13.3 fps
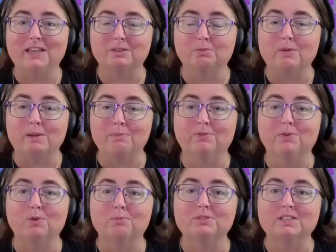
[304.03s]
out the web
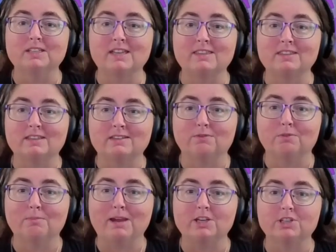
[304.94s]
form to get the
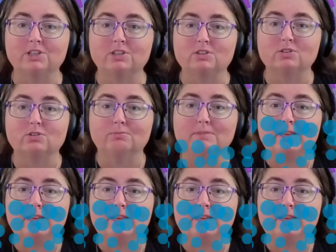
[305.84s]
information to